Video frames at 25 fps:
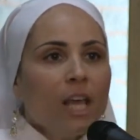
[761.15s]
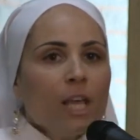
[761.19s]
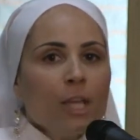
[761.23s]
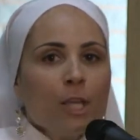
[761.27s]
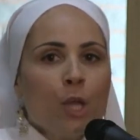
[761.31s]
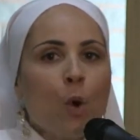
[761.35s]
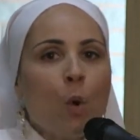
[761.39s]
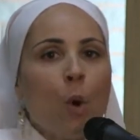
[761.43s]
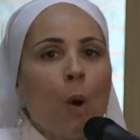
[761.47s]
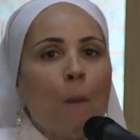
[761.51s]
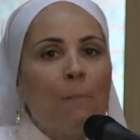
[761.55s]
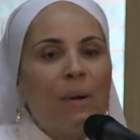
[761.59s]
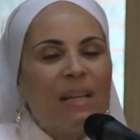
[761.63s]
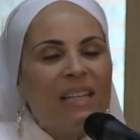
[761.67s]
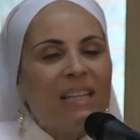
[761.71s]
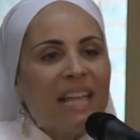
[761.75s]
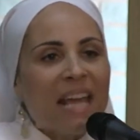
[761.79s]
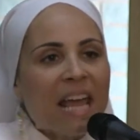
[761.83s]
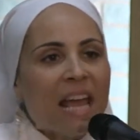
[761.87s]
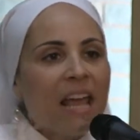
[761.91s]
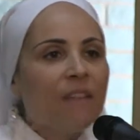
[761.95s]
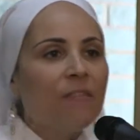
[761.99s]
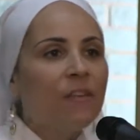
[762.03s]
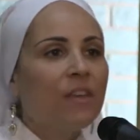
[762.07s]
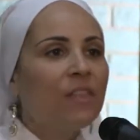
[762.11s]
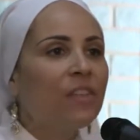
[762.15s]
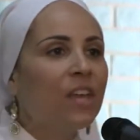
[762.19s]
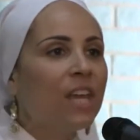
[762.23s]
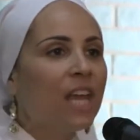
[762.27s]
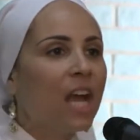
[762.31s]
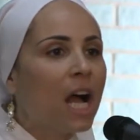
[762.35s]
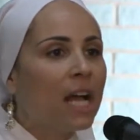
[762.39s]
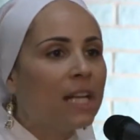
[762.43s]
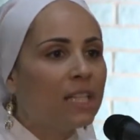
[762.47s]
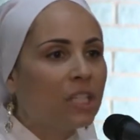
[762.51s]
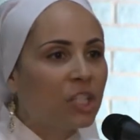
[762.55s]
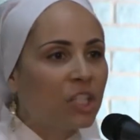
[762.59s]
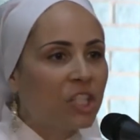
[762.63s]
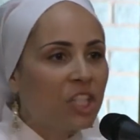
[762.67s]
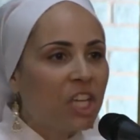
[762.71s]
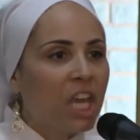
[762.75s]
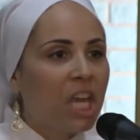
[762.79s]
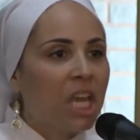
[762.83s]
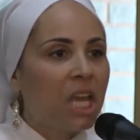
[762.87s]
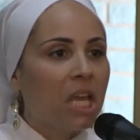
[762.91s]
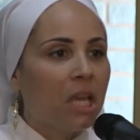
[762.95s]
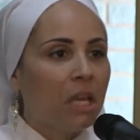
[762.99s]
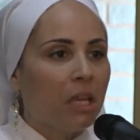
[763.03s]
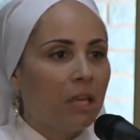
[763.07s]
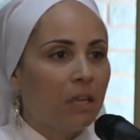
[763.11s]
You will believe in the
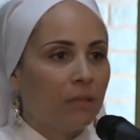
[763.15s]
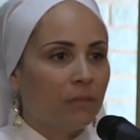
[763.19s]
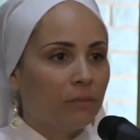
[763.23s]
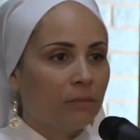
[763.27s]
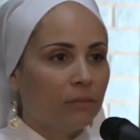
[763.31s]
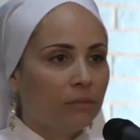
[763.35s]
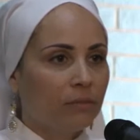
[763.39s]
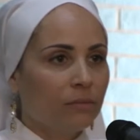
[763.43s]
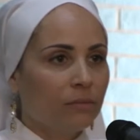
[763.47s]
unseen.